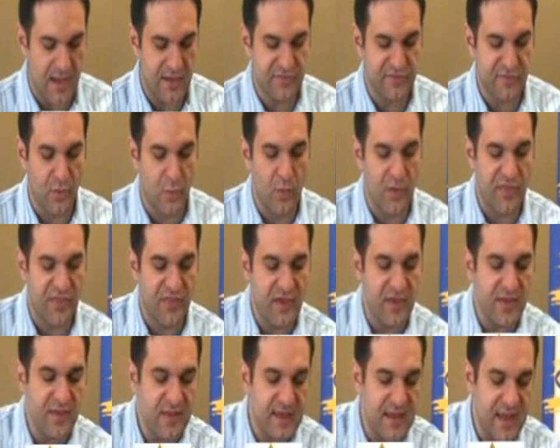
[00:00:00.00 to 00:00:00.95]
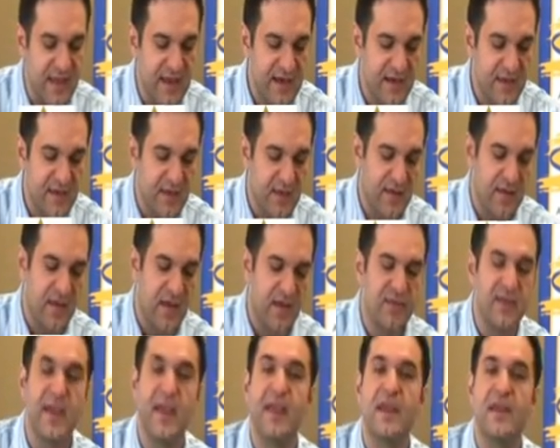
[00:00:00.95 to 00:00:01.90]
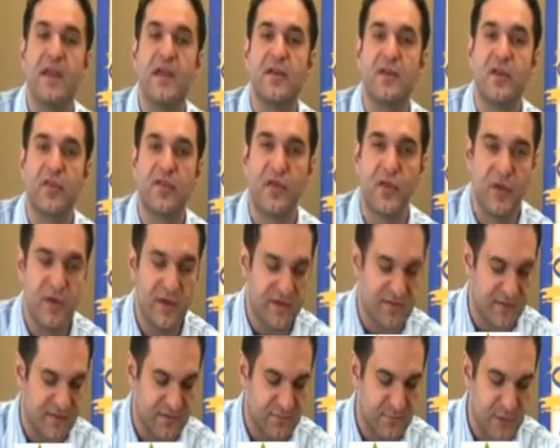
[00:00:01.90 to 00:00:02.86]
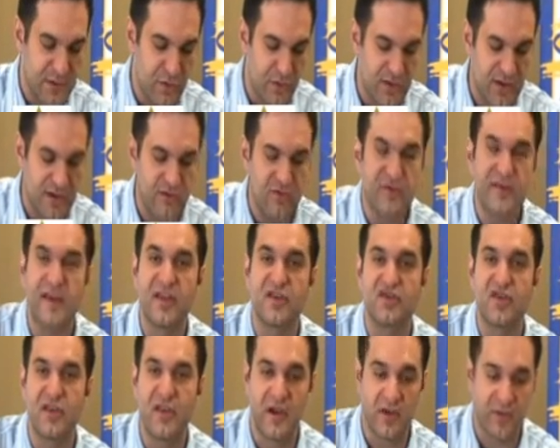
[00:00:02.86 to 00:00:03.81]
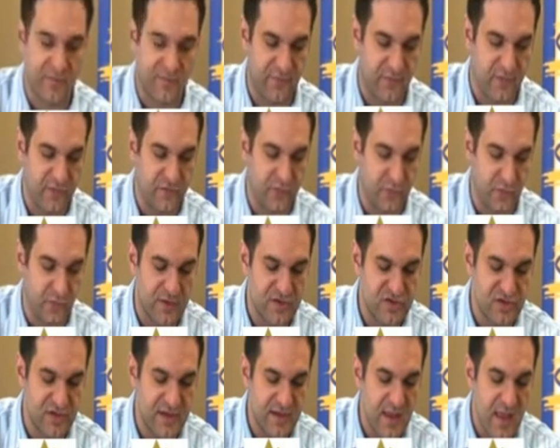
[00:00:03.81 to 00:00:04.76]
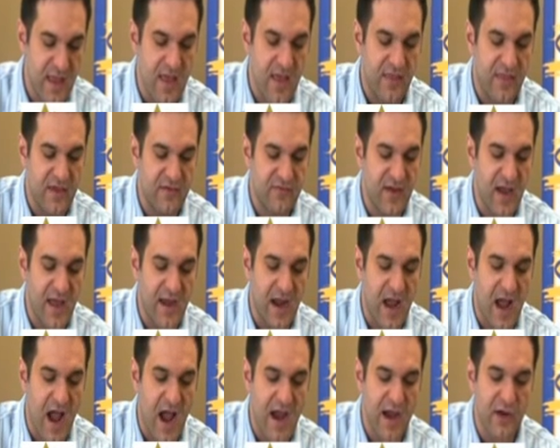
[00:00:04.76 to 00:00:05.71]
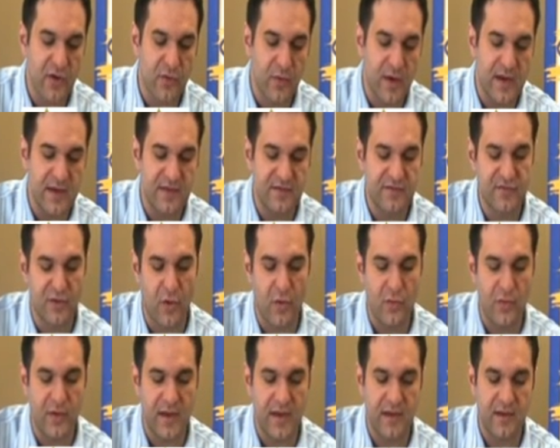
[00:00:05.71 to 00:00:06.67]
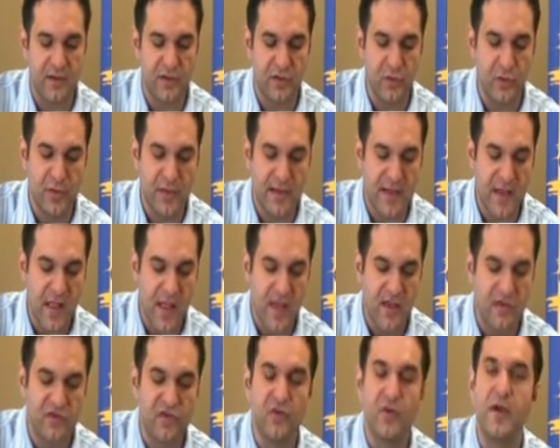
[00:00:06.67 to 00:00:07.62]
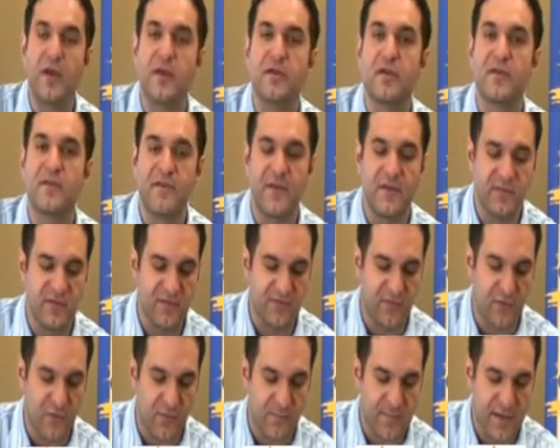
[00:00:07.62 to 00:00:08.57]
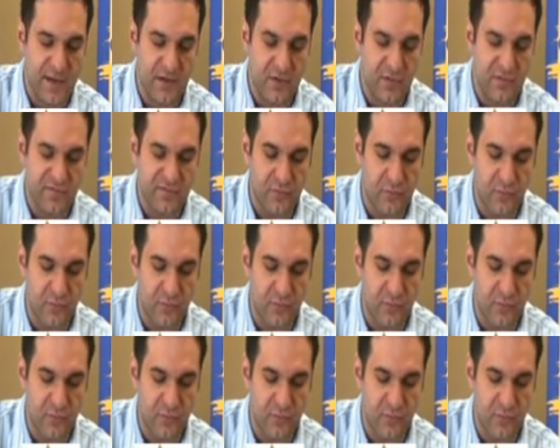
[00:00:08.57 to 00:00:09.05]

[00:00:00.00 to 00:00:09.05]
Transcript: So within the 836-meter intersection that I referred to originally, they've got a higher grading zone, including 254 meters,